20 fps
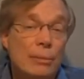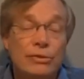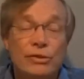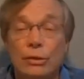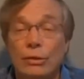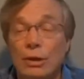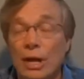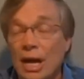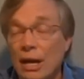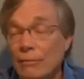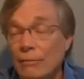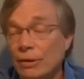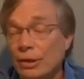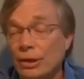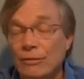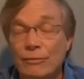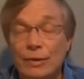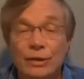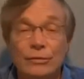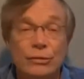I'm still
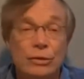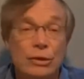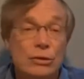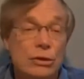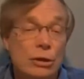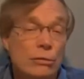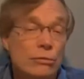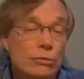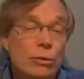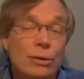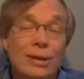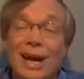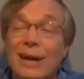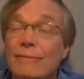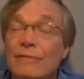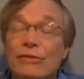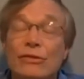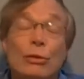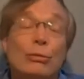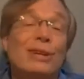heavily invested in Dogecoin. I
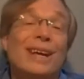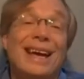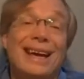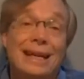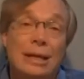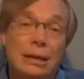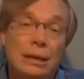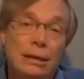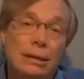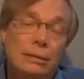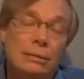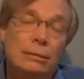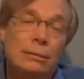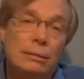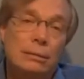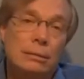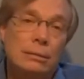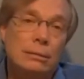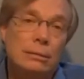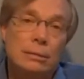haven't sold any.
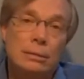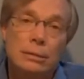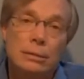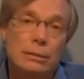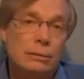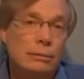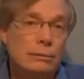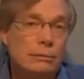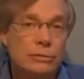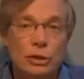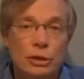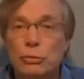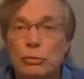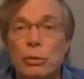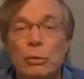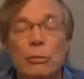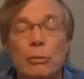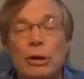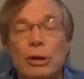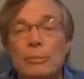
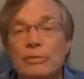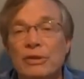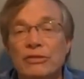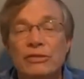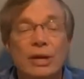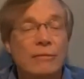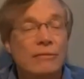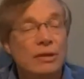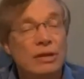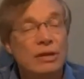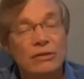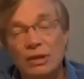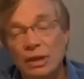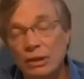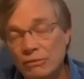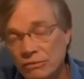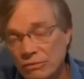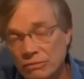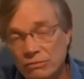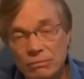Dogecoin went up to 70 cents.